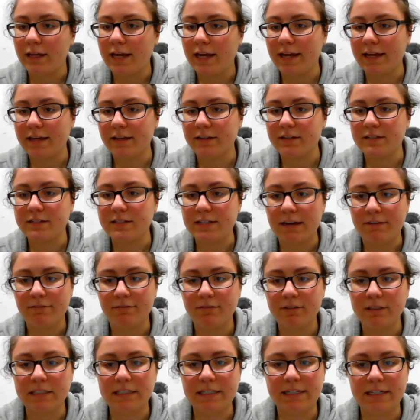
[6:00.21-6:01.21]
and
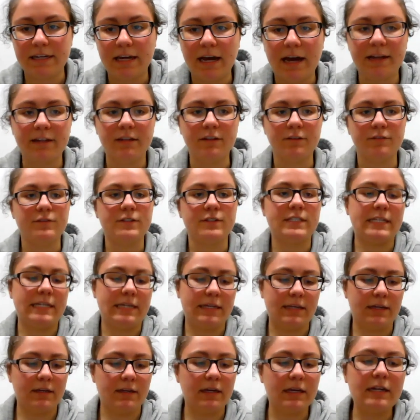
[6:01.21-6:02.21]
definitely kind of
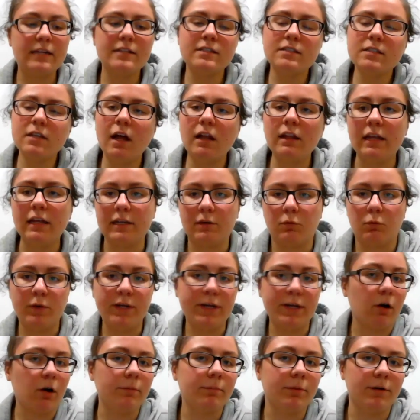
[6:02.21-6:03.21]
seeing, and it's not like we
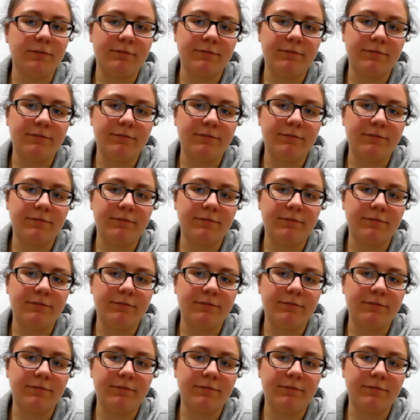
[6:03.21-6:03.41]
aren't